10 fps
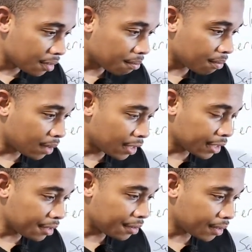
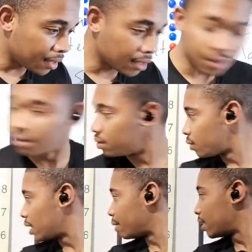Mark, you are,
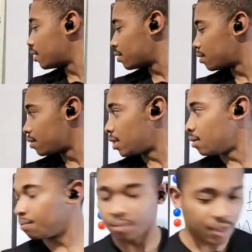wait a minute.
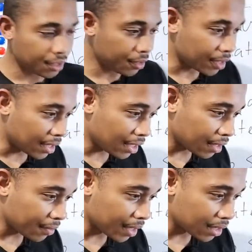Nope, Mark, you are not
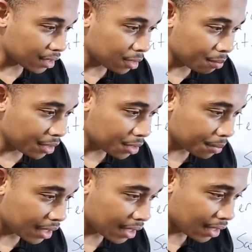correct. The
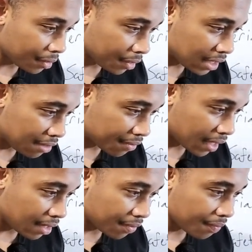bishop cannot go to
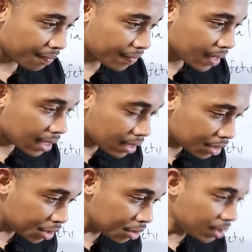E5.
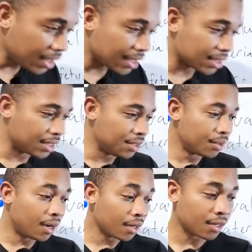Julius,
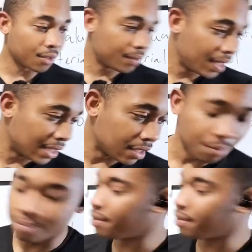you are correct.